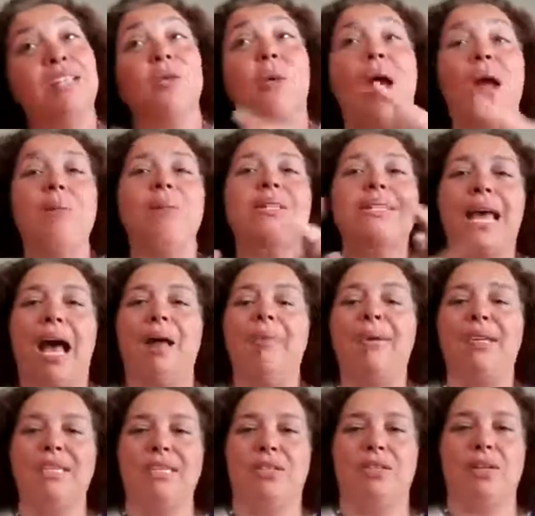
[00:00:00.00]
I would tell
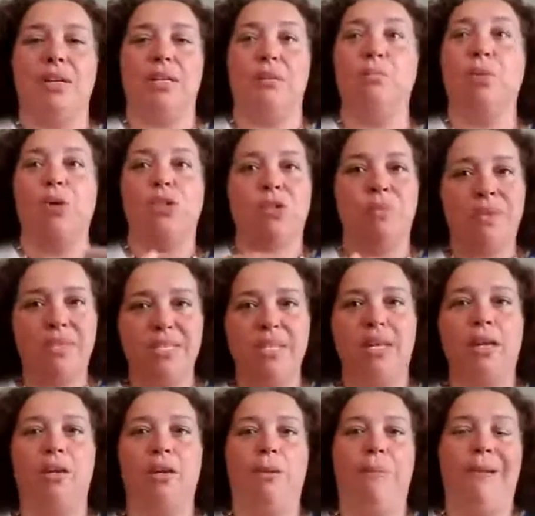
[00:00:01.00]
my students, put your music
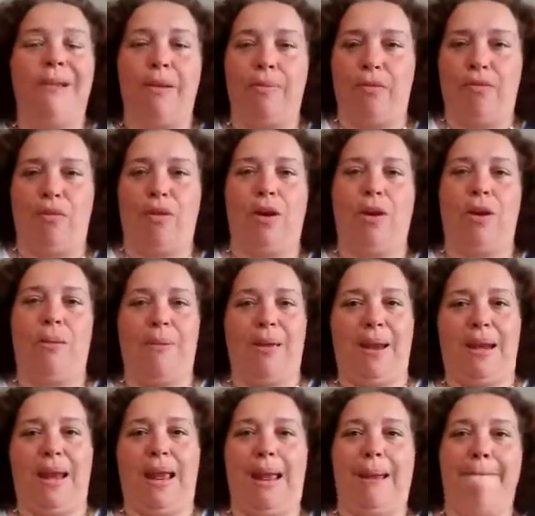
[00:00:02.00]
under your pillow before you go to bed
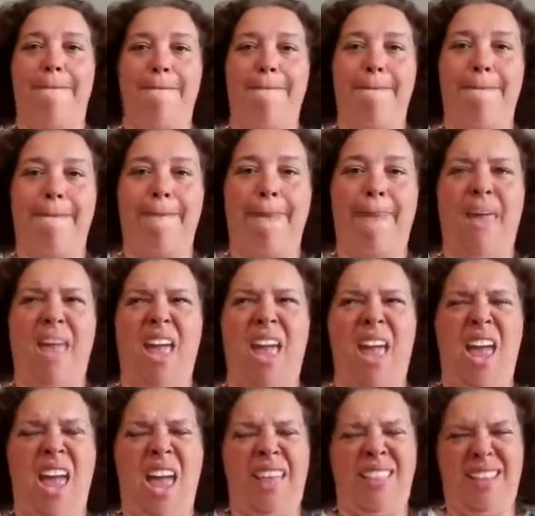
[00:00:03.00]
at night.
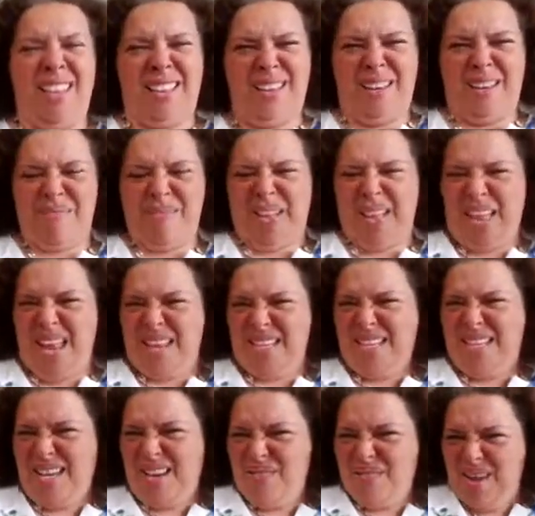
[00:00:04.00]
And they'd look at me like,
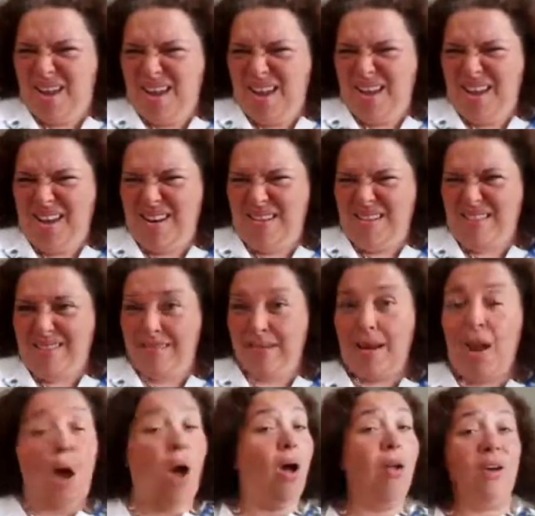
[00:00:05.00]
say what?
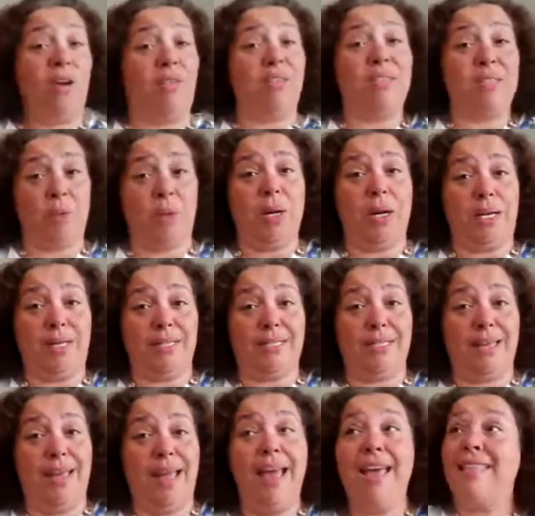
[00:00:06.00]
Oh no, this
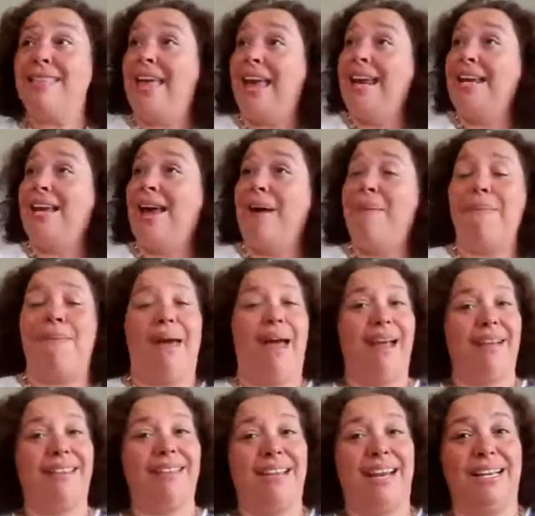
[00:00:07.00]
works. They'd come
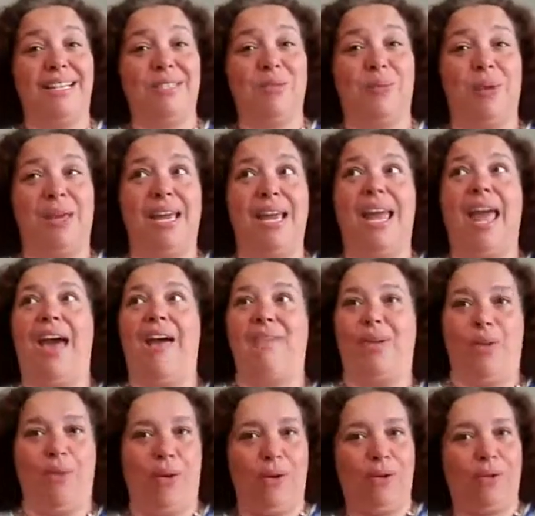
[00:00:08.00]
back the next week
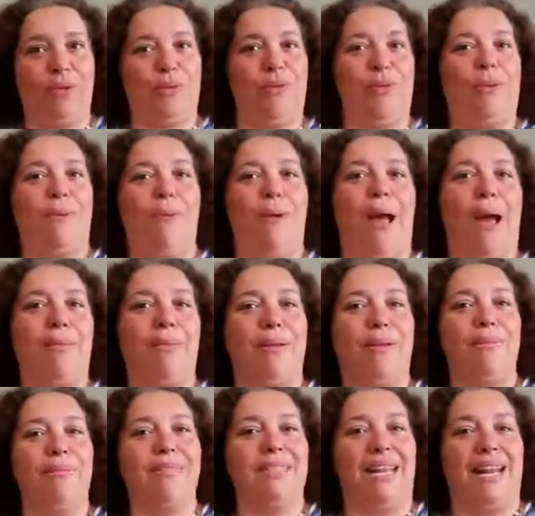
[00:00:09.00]
having worked through the
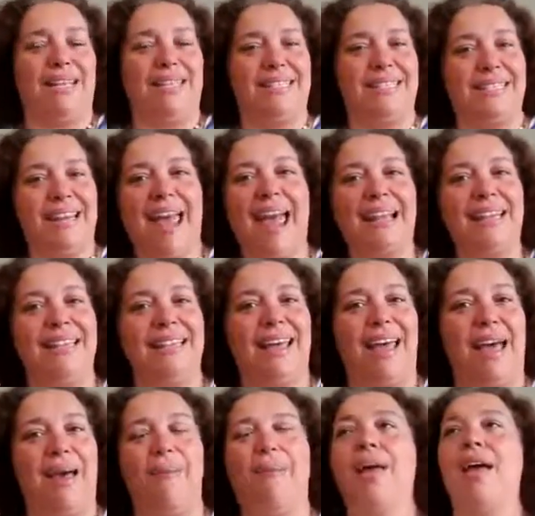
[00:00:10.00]
problems that had snagged
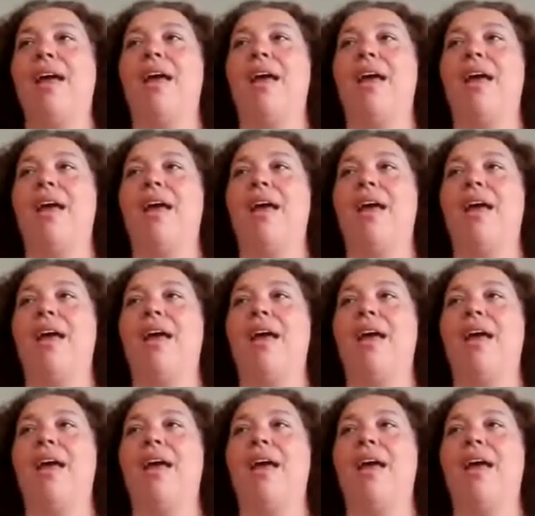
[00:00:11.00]
them.